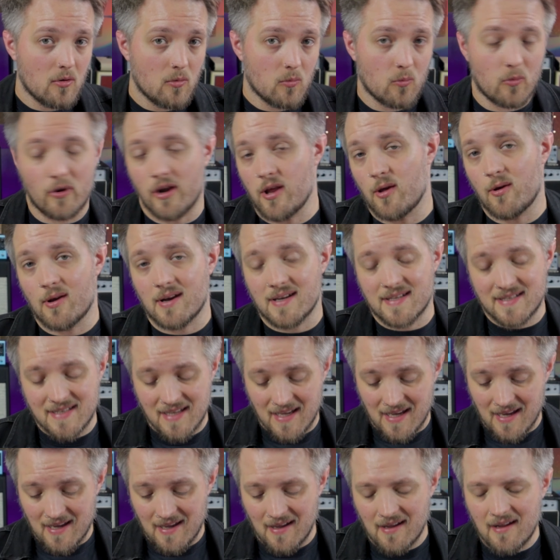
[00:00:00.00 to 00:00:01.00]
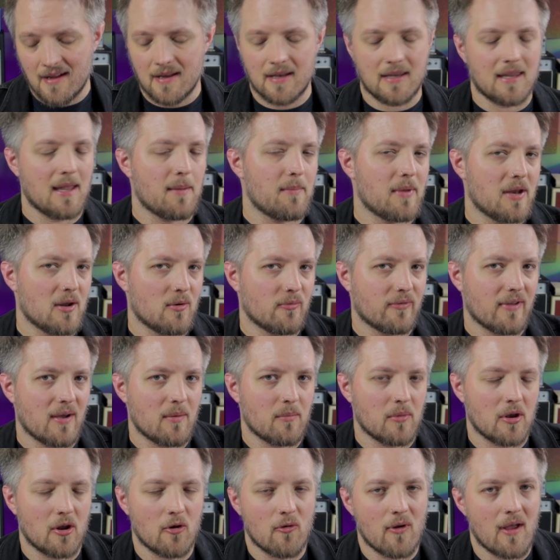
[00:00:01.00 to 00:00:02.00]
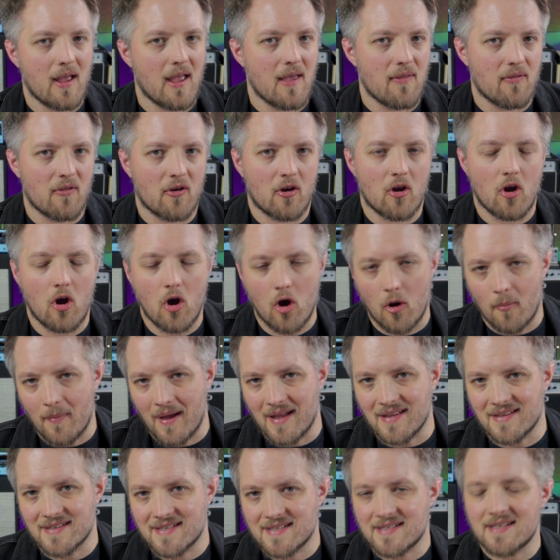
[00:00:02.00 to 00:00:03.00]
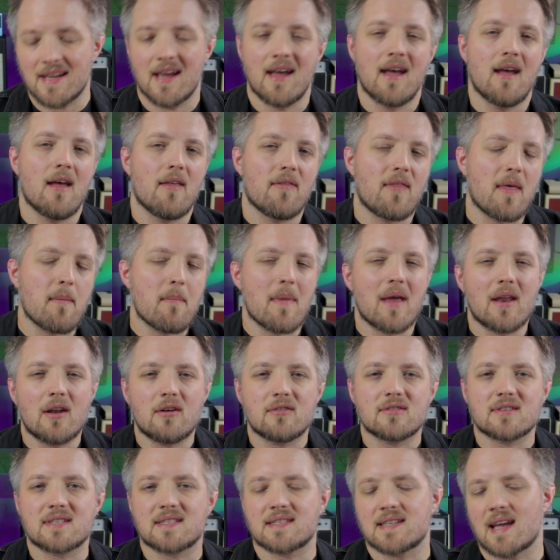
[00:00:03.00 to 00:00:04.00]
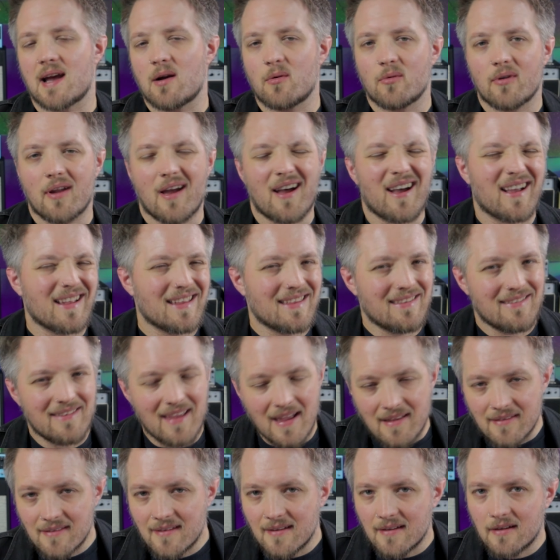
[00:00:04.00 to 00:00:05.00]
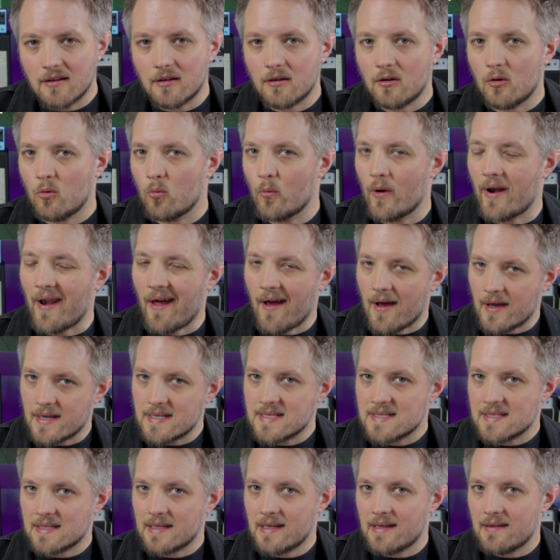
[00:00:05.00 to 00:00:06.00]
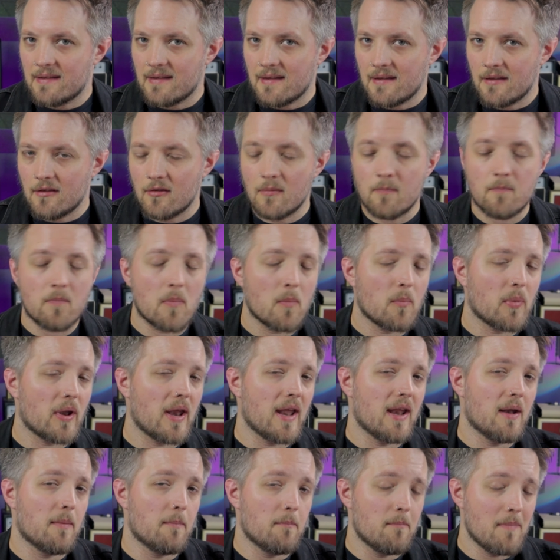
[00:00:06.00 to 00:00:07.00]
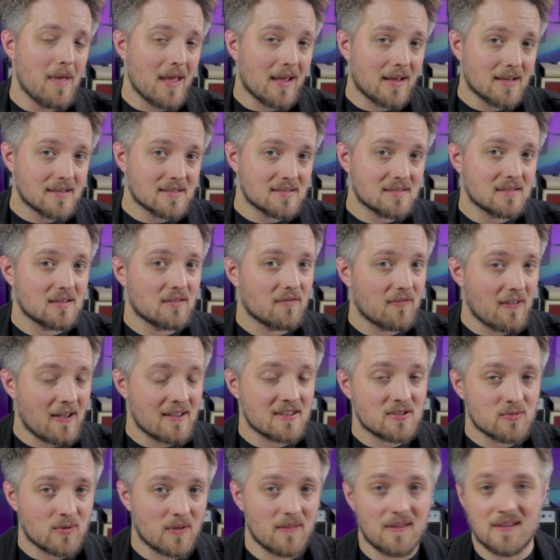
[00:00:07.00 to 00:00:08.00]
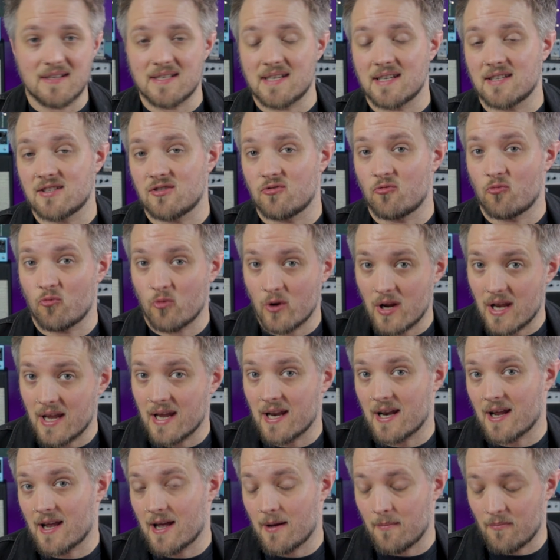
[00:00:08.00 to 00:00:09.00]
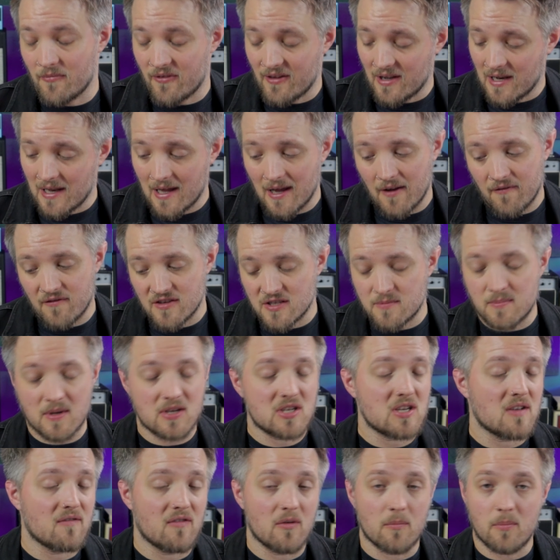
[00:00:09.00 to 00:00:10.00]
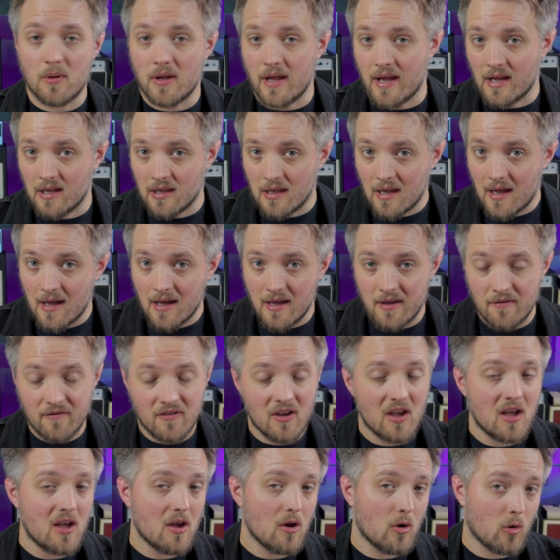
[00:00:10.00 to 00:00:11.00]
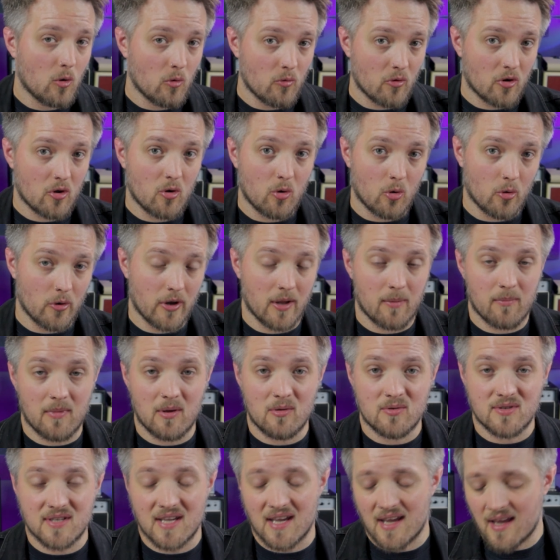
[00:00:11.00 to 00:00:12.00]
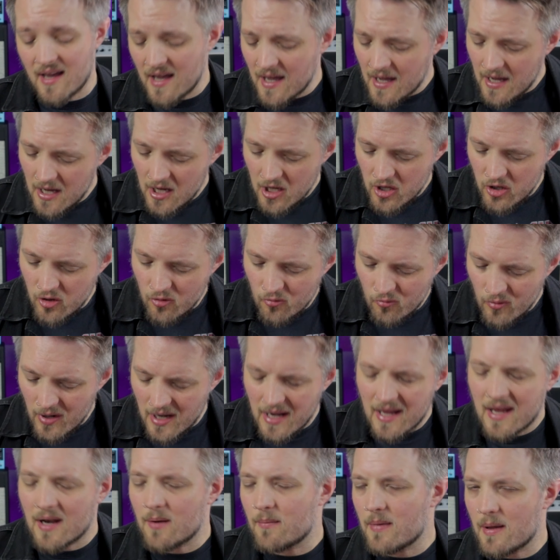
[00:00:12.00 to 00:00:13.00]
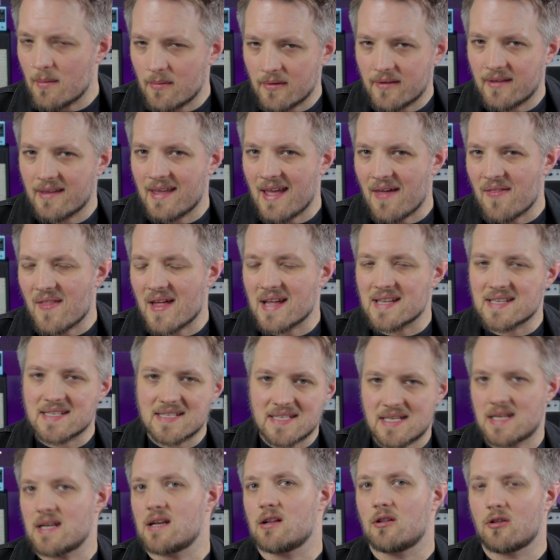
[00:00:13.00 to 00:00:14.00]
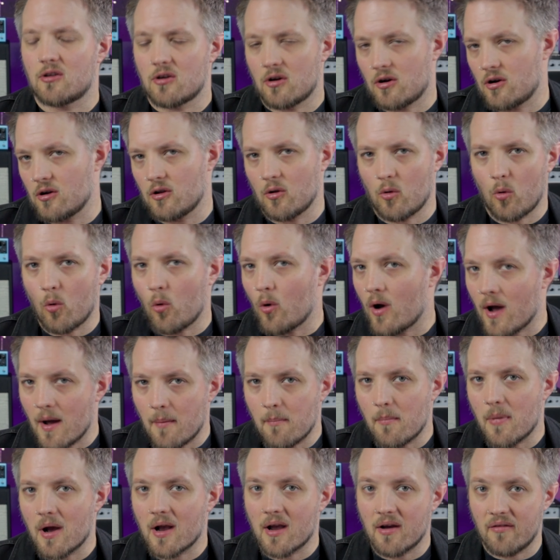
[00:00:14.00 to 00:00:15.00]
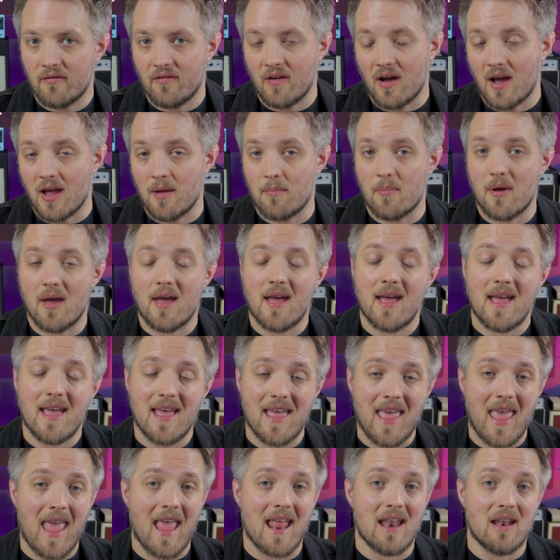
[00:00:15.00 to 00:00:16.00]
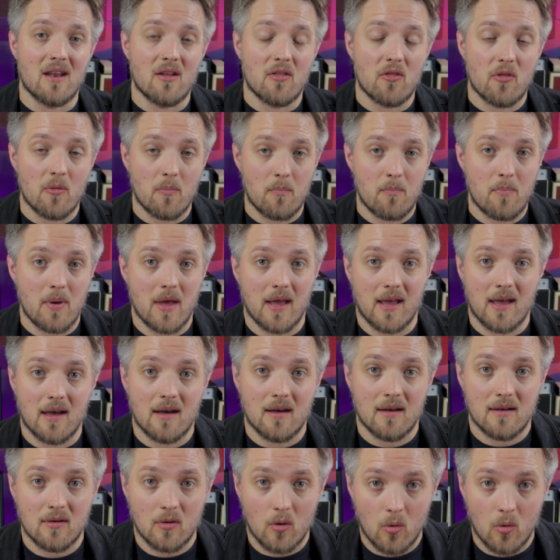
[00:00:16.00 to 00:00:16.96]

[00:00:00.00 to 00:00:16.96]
What do you guys think? Let me know down below in the comments. They may not sound identical when isolated, but in a mix, that's where these things are really going to come to life, especially if you're playing live or recording music. You're really going to be able to get that single coil or humbucker vibe in the bigger